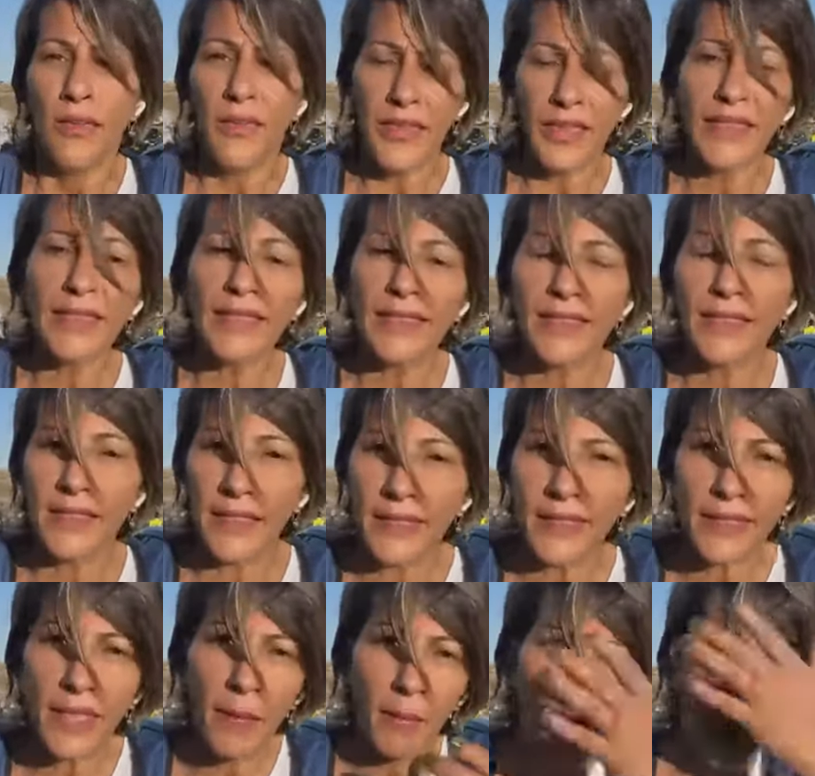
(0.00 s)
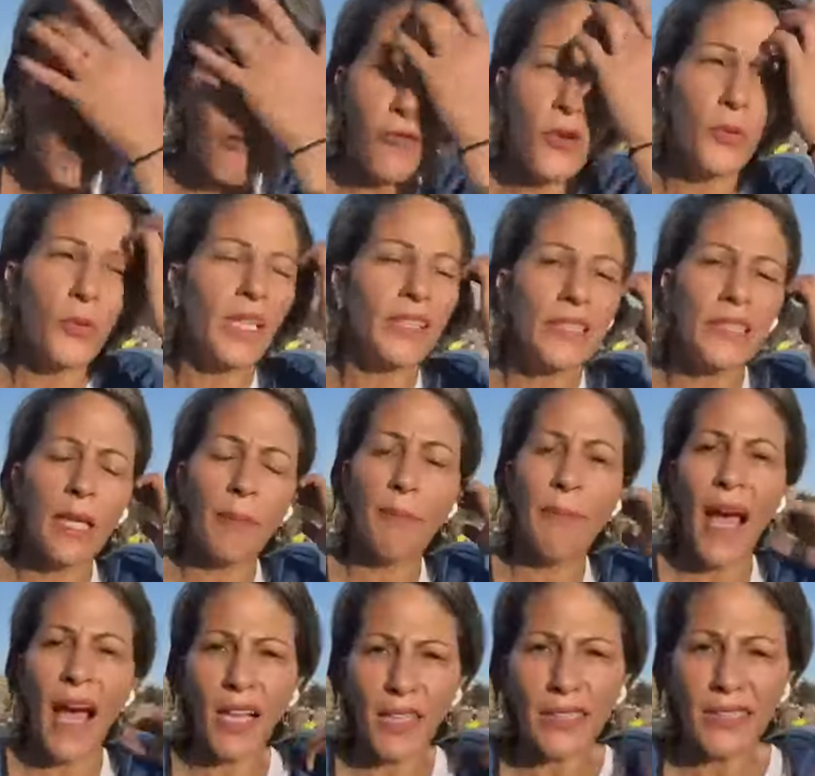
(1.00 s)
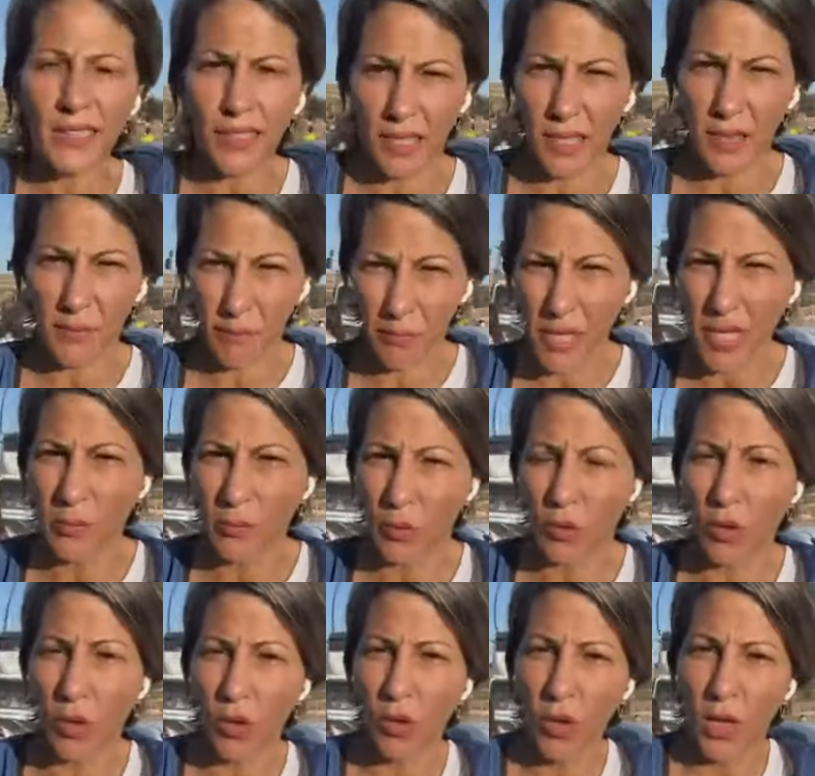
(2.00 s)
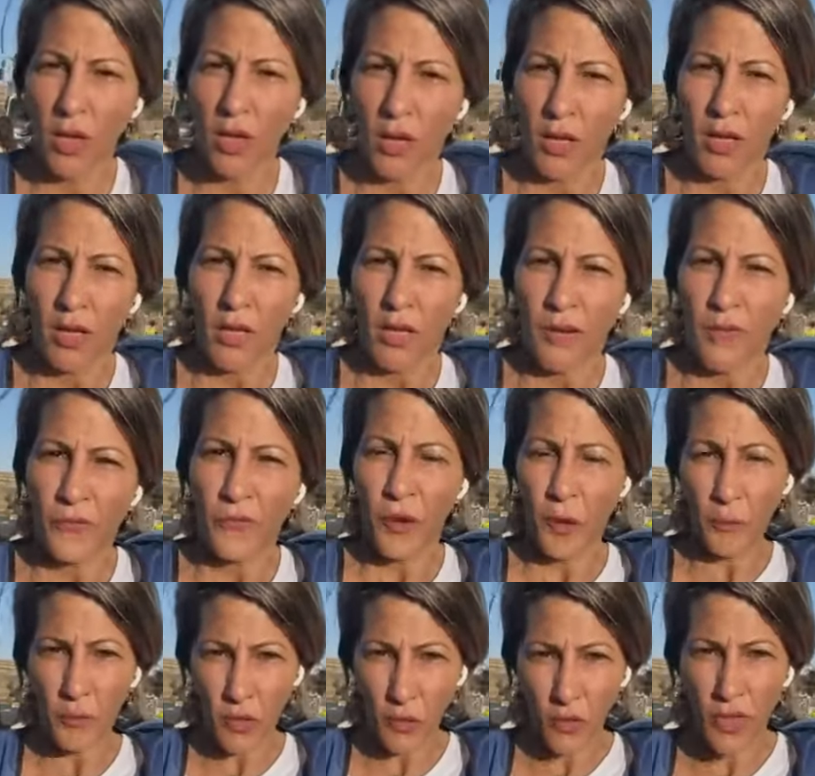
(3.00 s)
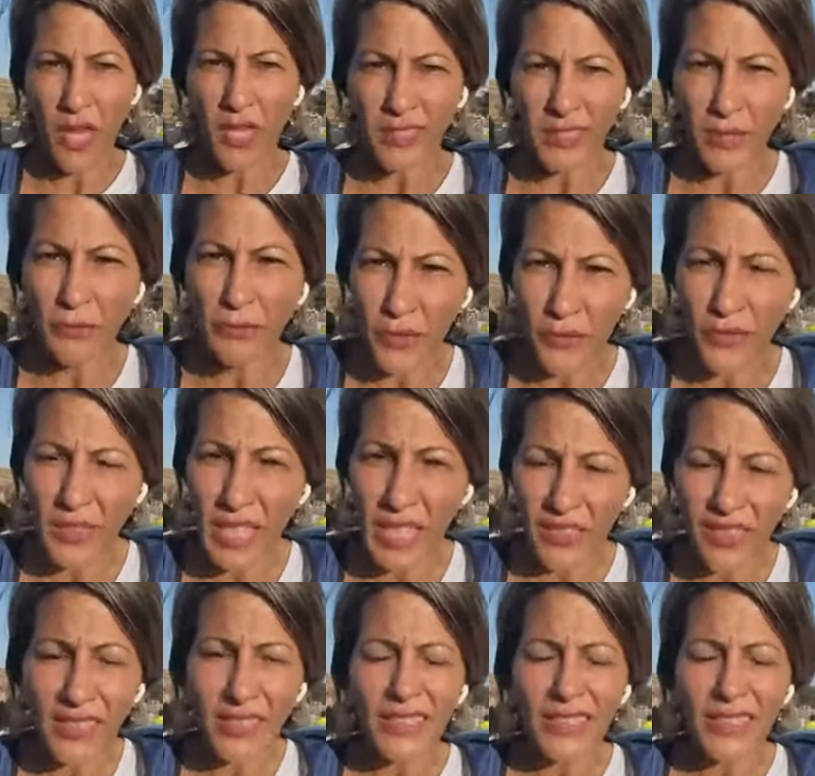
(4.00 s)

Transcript: this system of arresting Palestinian people from 2015.